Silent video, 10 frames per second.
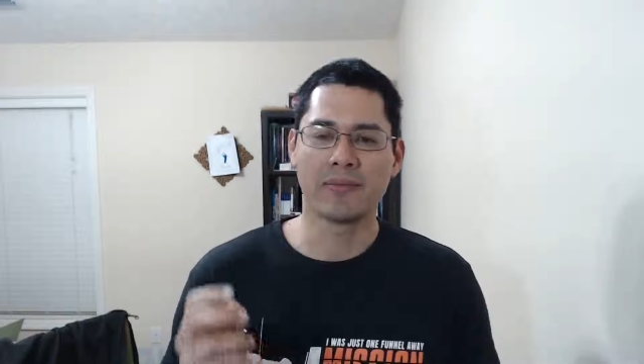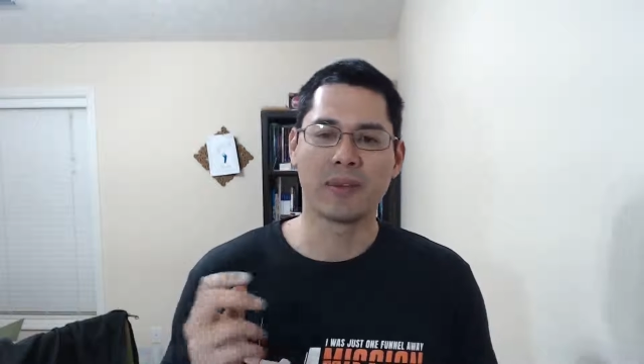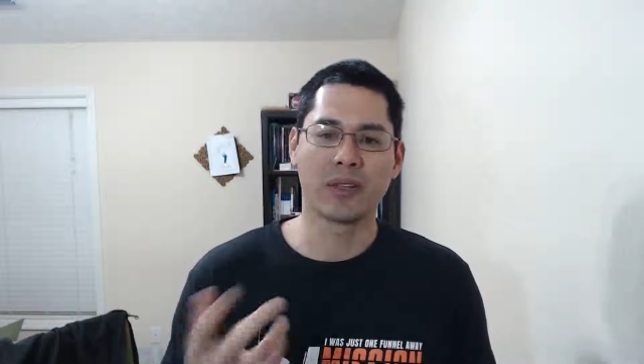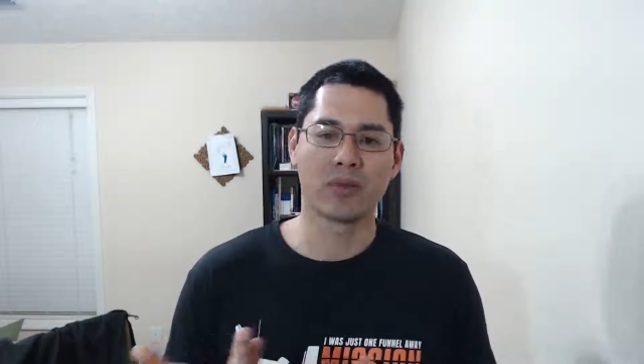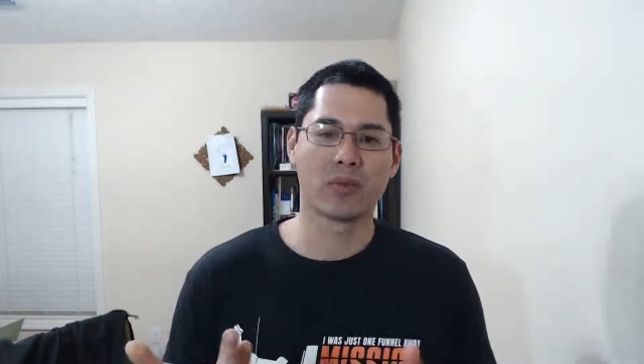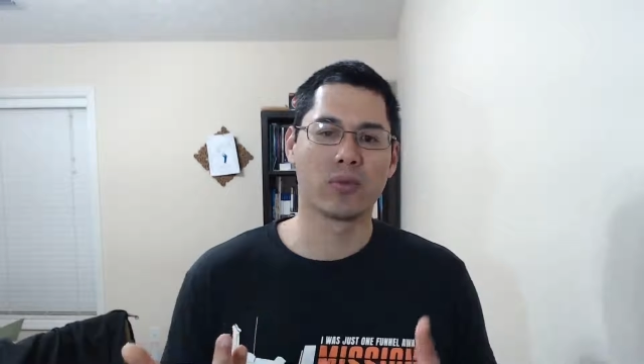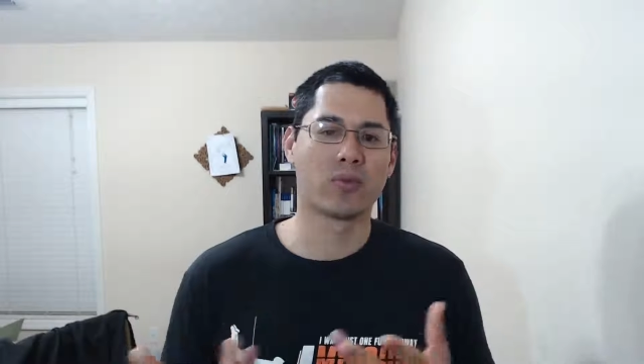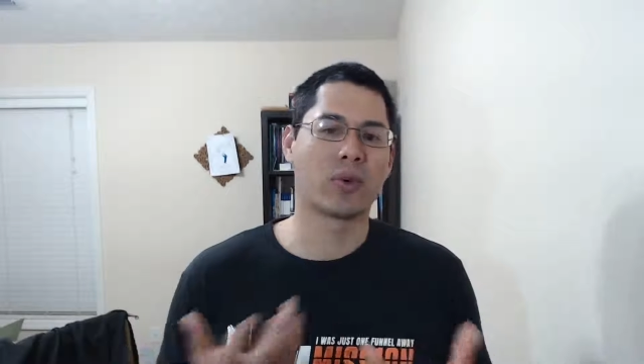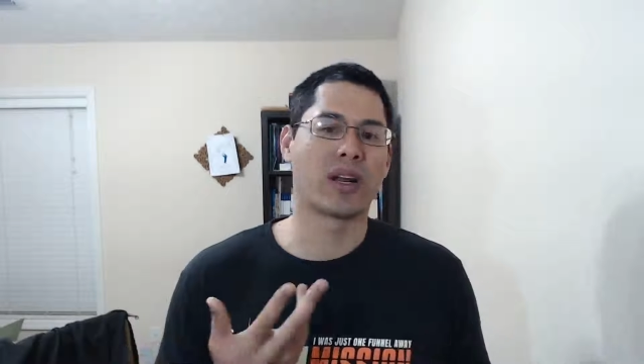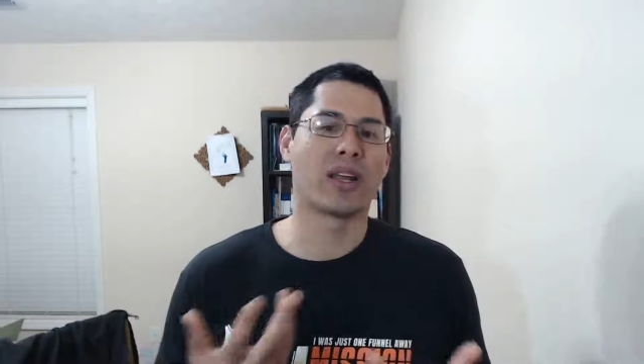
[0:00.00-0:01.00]
And
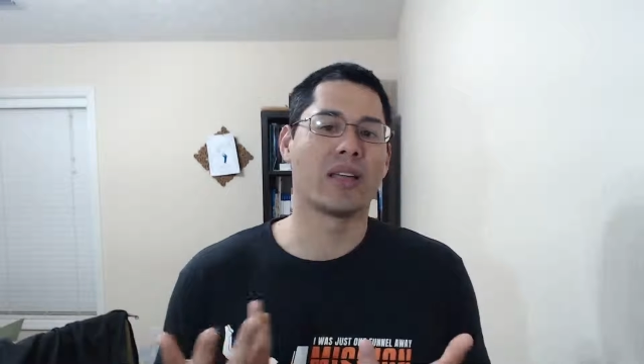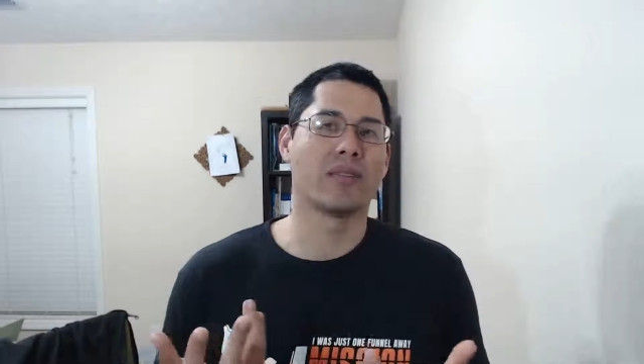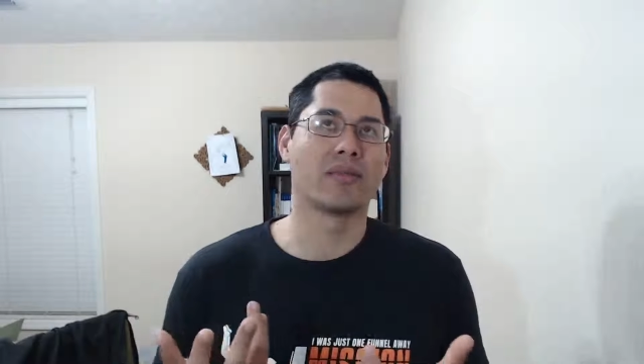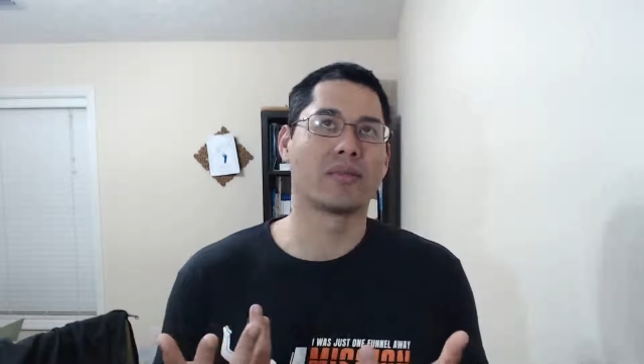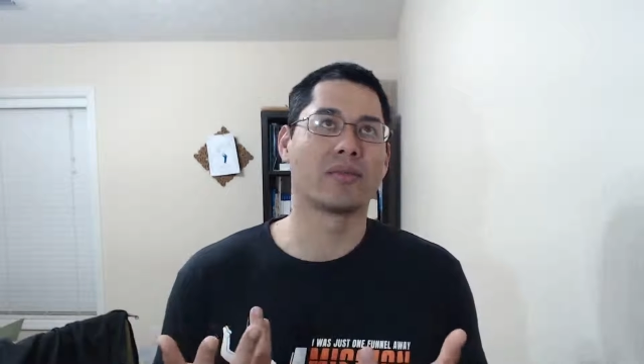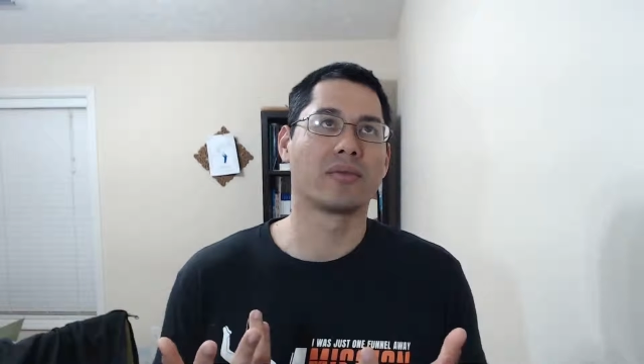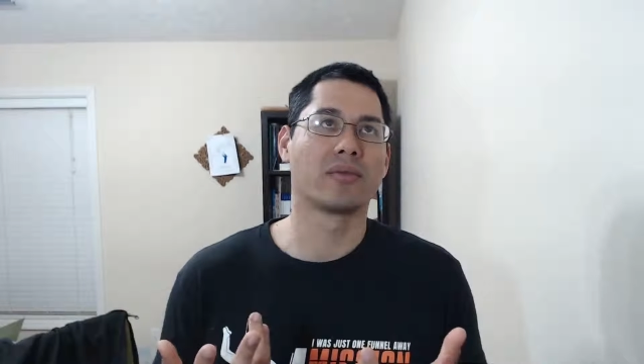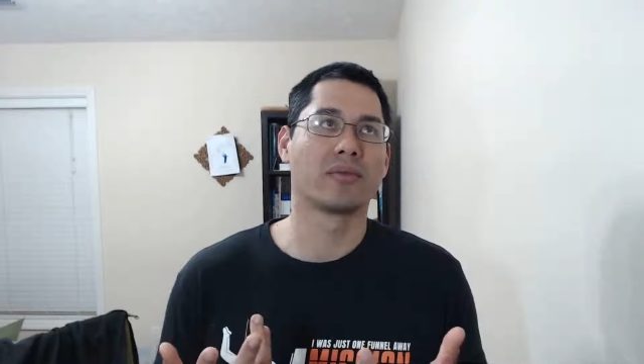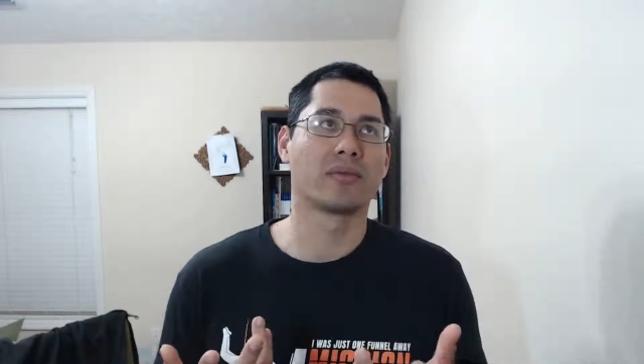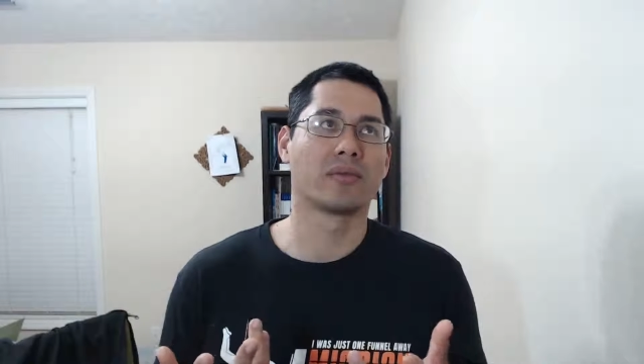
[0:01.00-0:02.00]

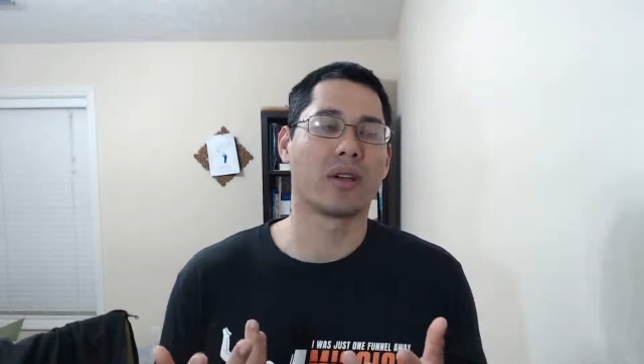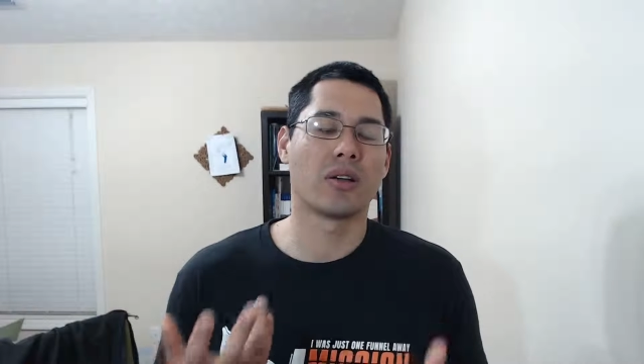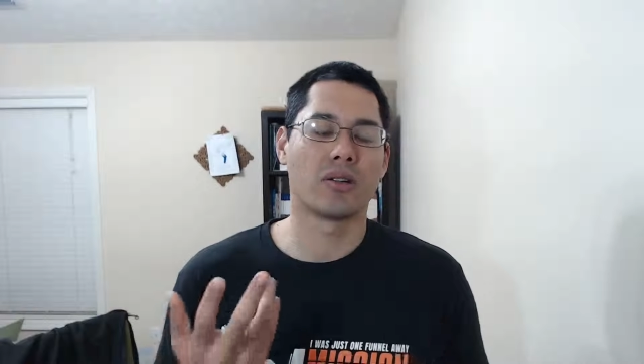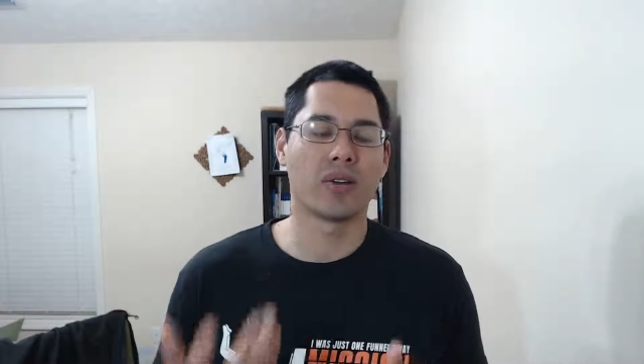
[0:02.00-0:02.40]
how I